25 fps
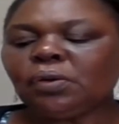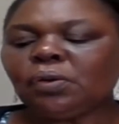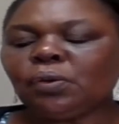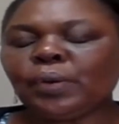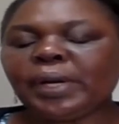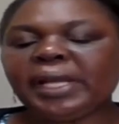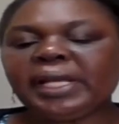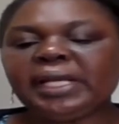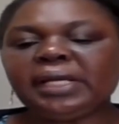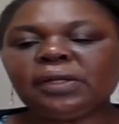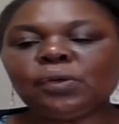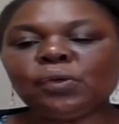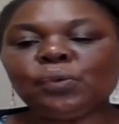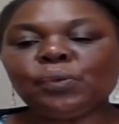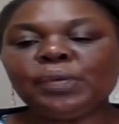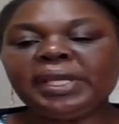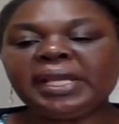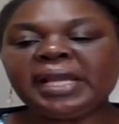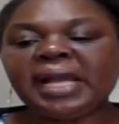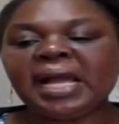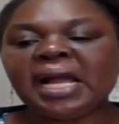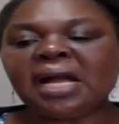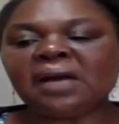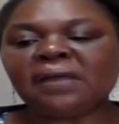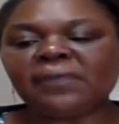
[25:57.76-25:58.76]
when
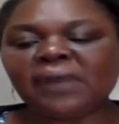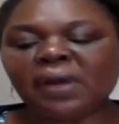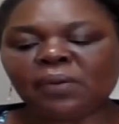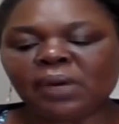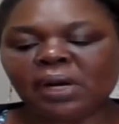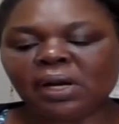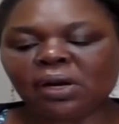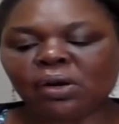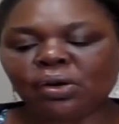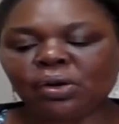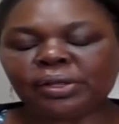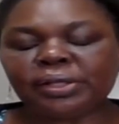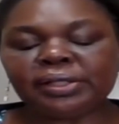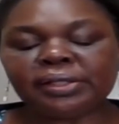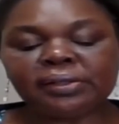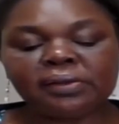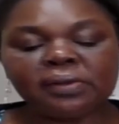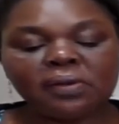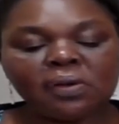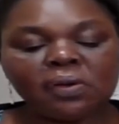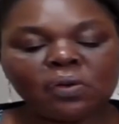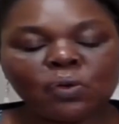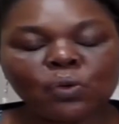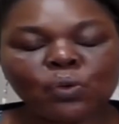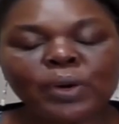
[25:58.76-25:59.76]
we have our
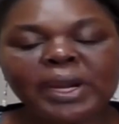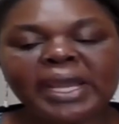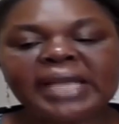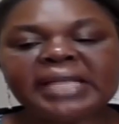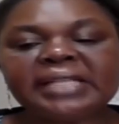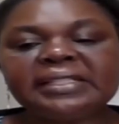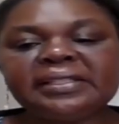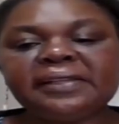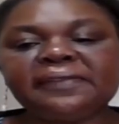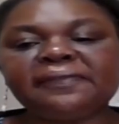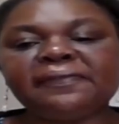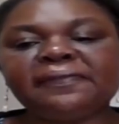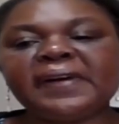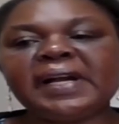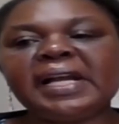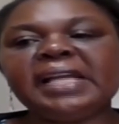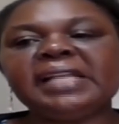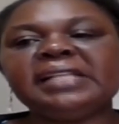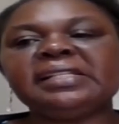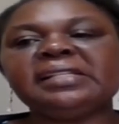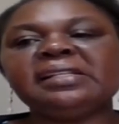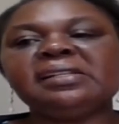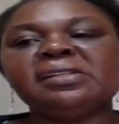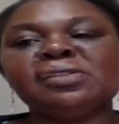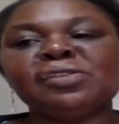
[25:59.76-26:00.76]
own
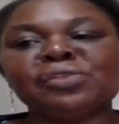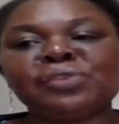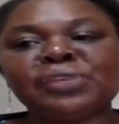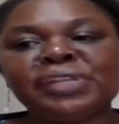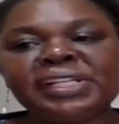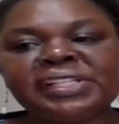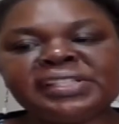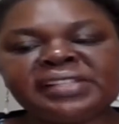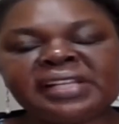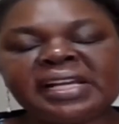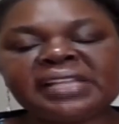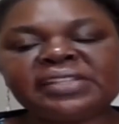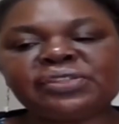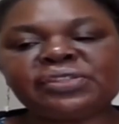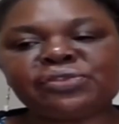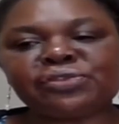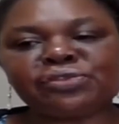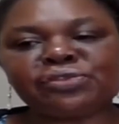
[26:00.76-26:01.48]
well-defined research